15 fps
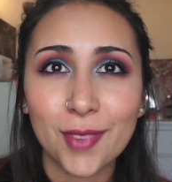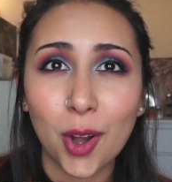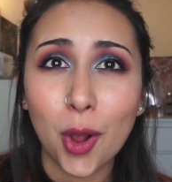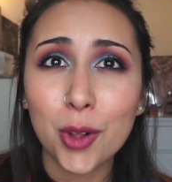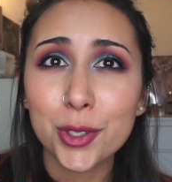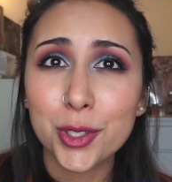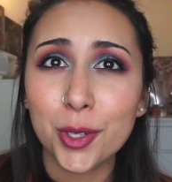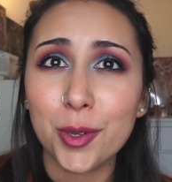
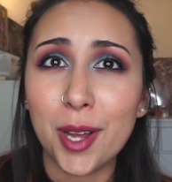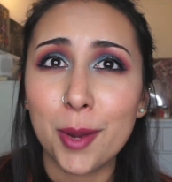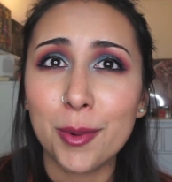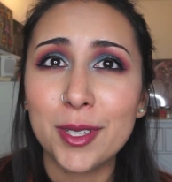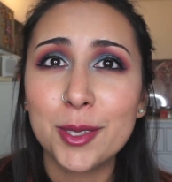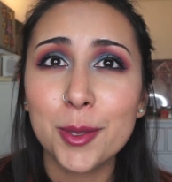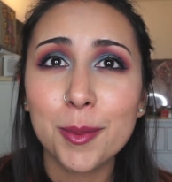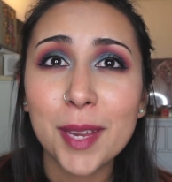Also, I
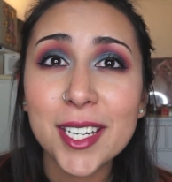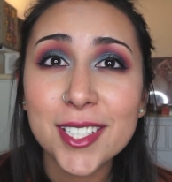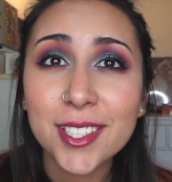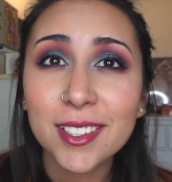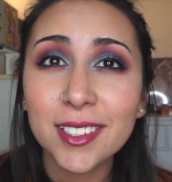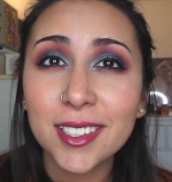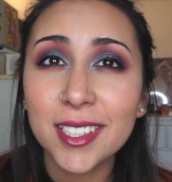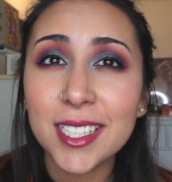want to
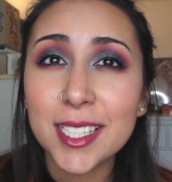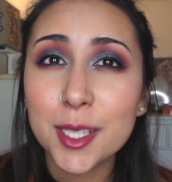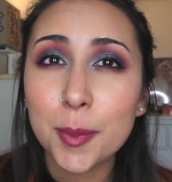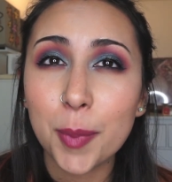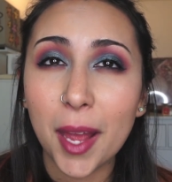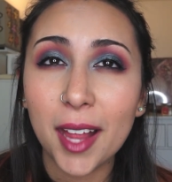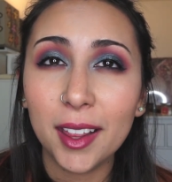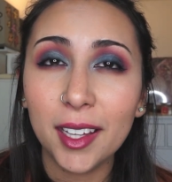mention this
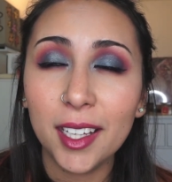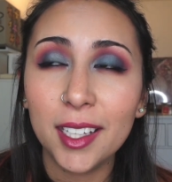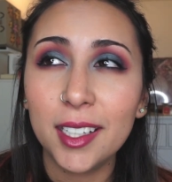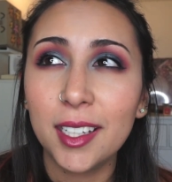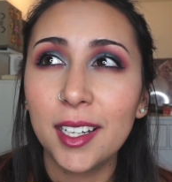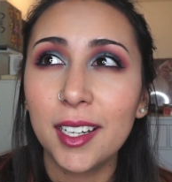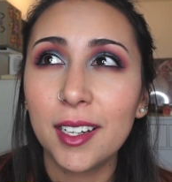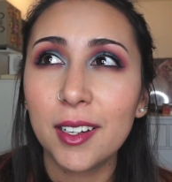palette.
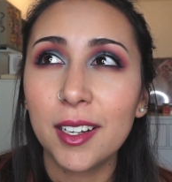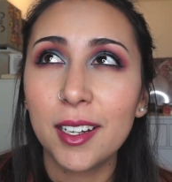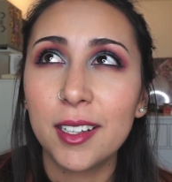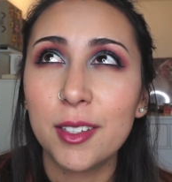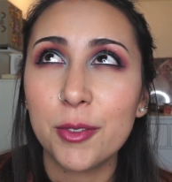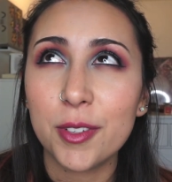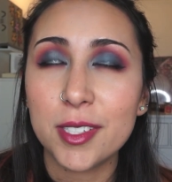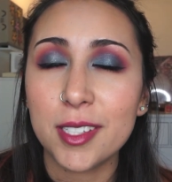
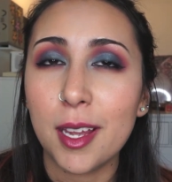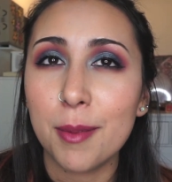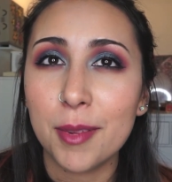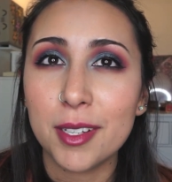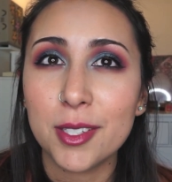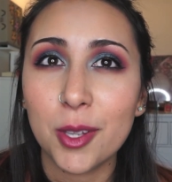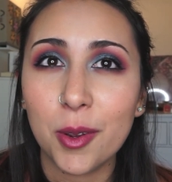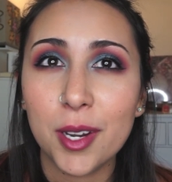The first time I
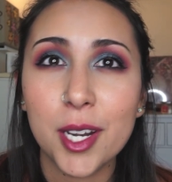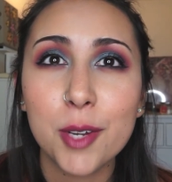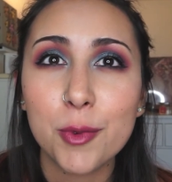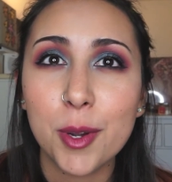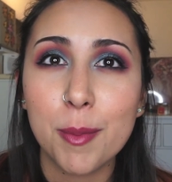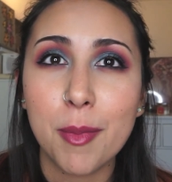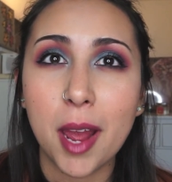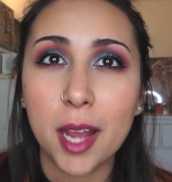saw it, it
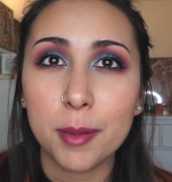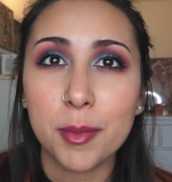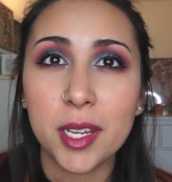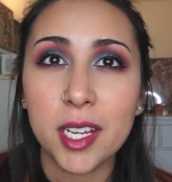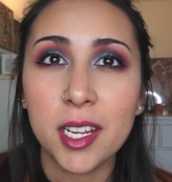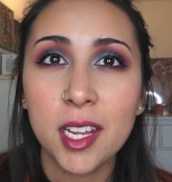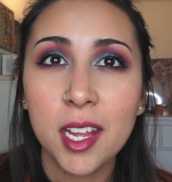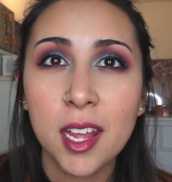reminded
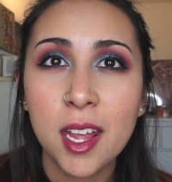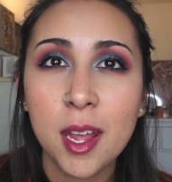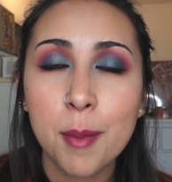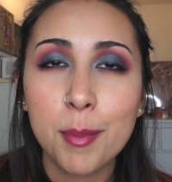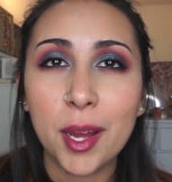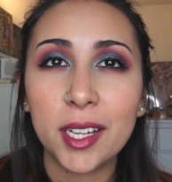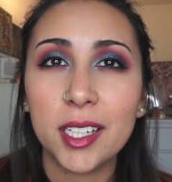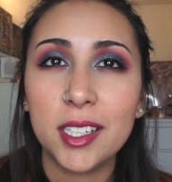me
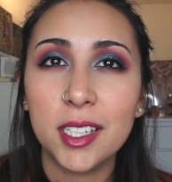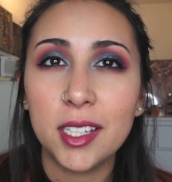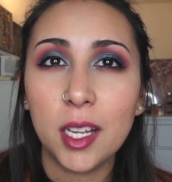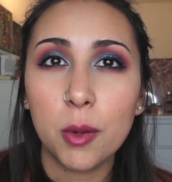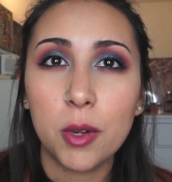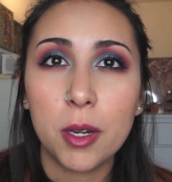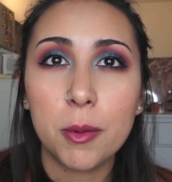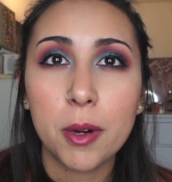back in the day
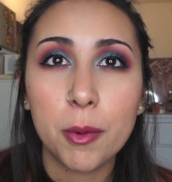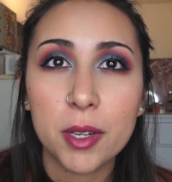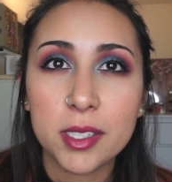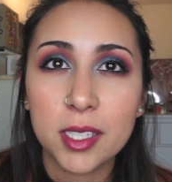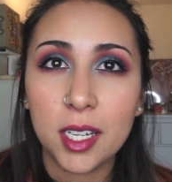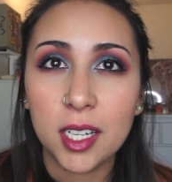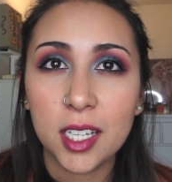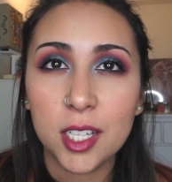whenever I was
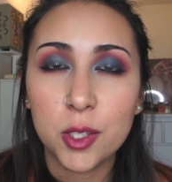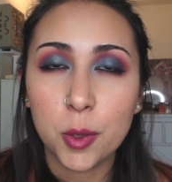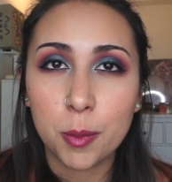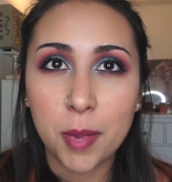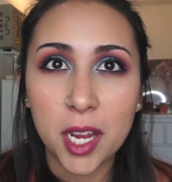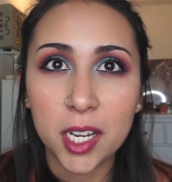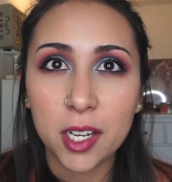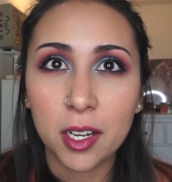getting into
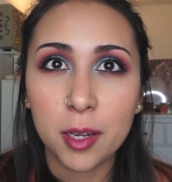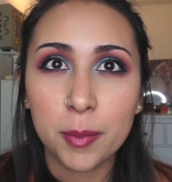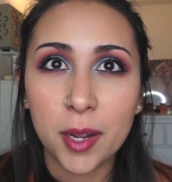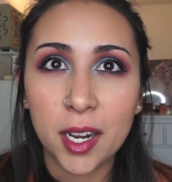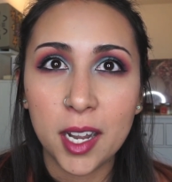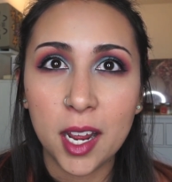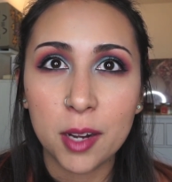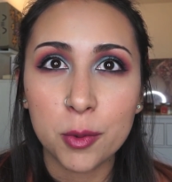makeup,
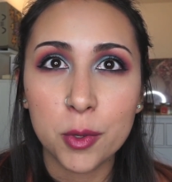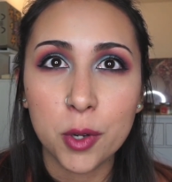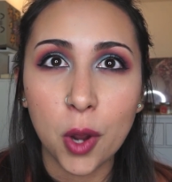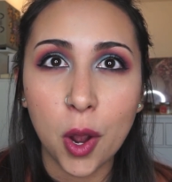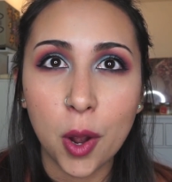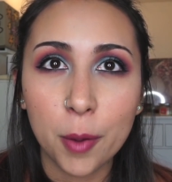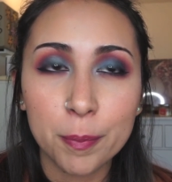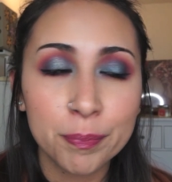and I would
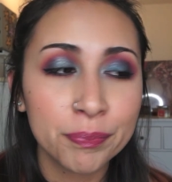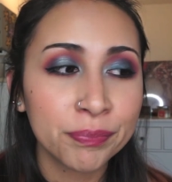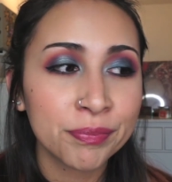come